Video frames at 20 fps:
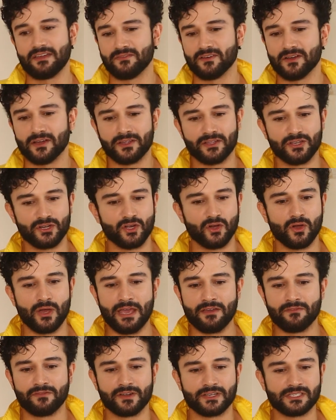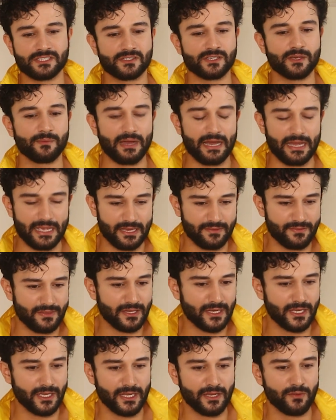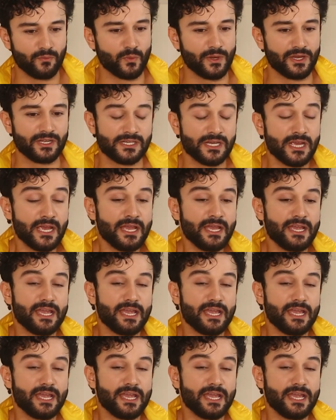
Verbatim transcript: never you know everest job aaya mm-hmm.